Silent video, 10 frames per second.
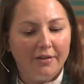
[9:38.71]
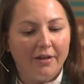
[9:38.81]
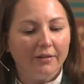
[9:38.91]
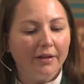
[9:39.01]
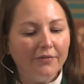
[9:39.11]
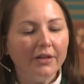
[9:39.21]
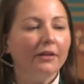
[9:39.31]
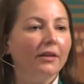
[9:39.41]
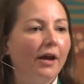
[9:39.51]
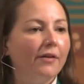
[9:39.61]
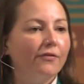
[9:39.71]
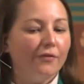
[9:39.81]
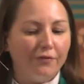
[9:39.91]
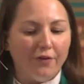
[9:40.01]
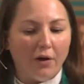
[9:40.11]
that living a life
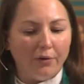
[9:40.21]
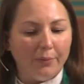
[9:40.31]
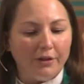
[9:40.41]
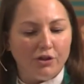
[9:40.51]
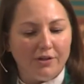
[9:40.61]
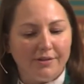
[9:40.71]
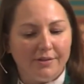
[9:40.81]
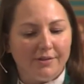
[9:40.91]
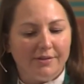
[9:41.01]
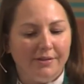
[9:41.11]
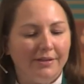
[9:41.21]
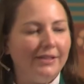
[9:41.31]
following Jesus